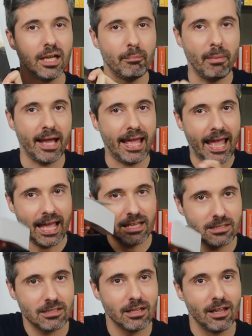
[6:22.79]
in my
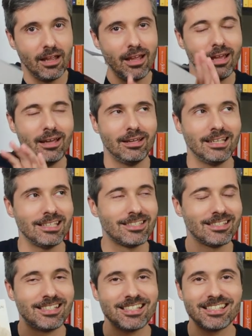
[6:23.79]
hand, it
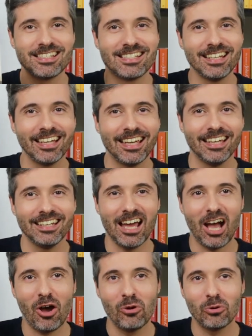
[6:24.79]
just doesn't sink in
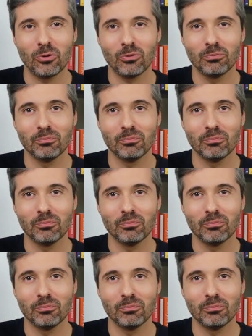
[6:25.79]
how,